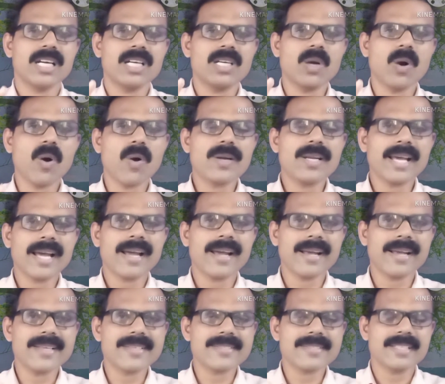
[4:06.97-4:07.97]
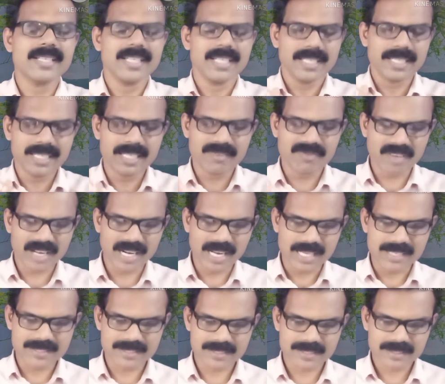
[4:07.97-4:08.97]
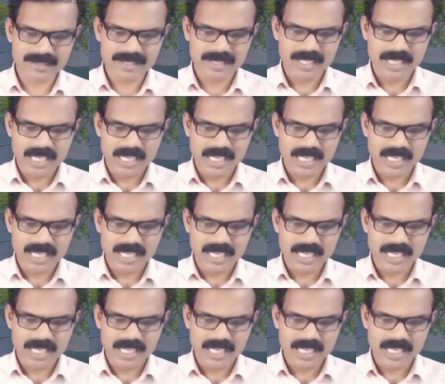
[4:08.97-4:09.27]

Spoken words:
God has given us.